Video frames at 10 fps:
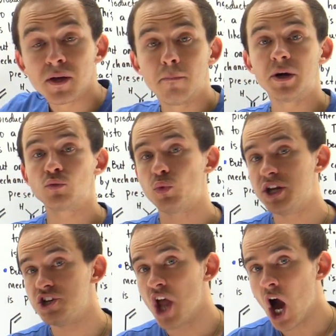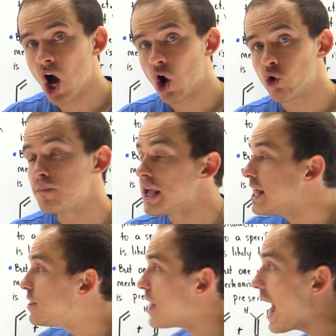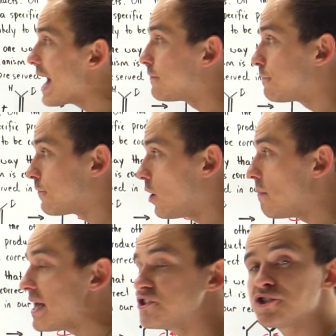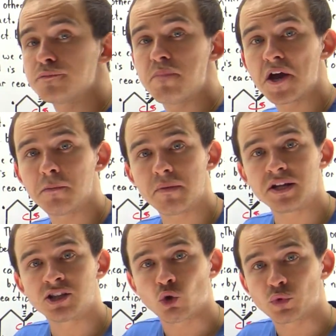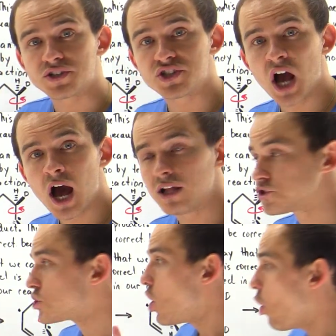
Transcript: But we know that from experimental results,